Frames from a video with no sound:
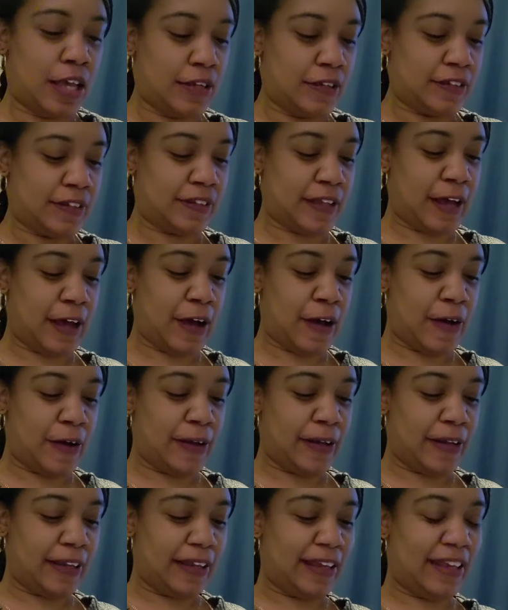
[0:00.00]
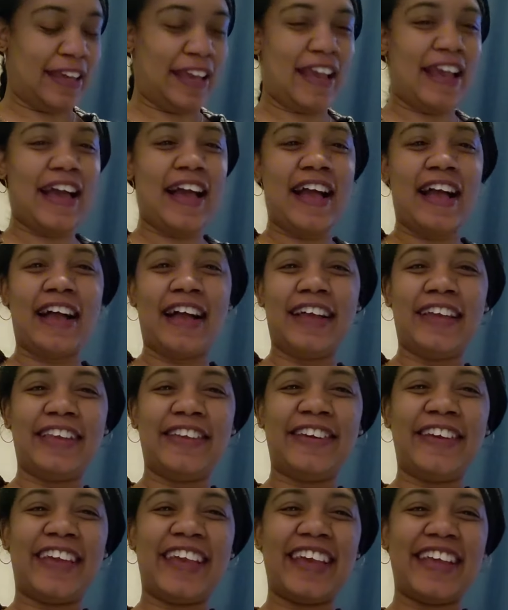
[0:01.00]
So yeah,
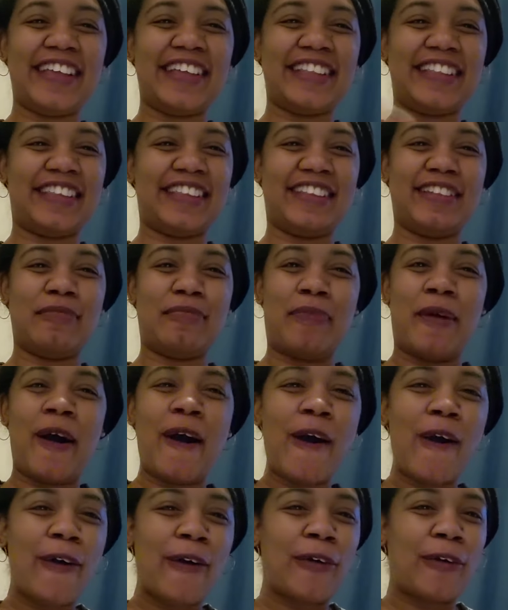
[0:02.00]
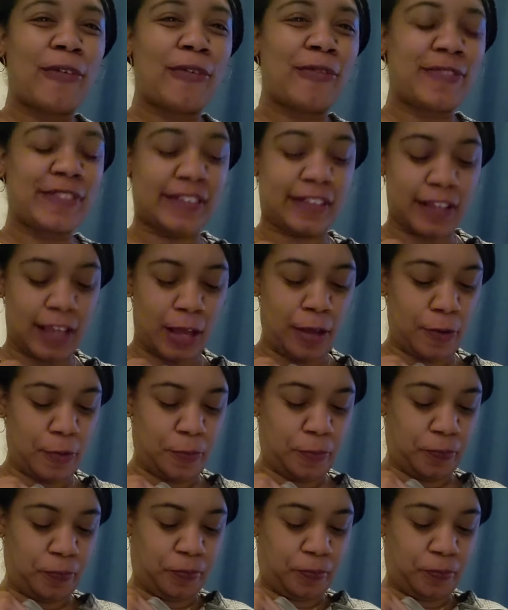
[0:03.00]
you get both. So